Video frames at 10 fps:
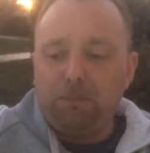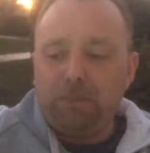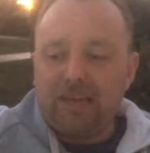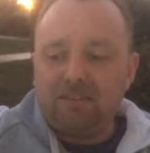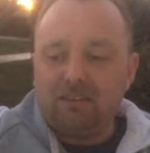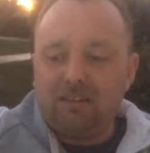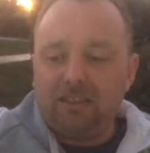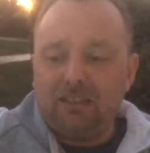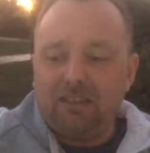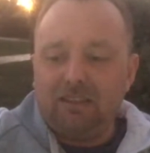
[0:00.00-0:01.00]

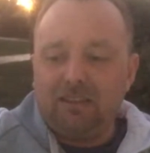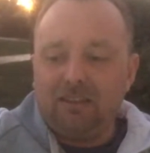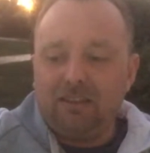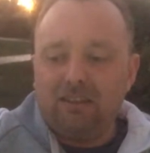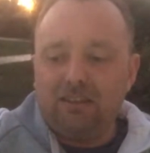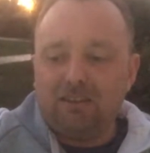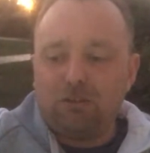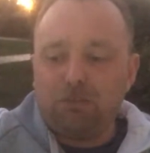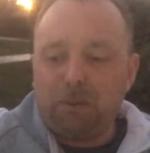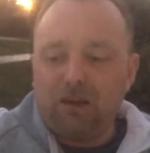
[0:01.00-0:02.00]
basically, the
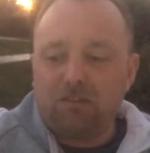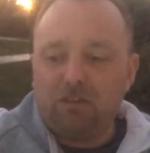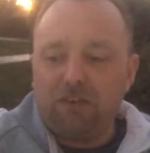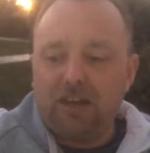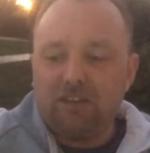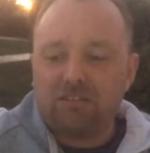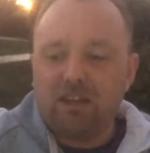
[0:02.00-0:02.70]
special event is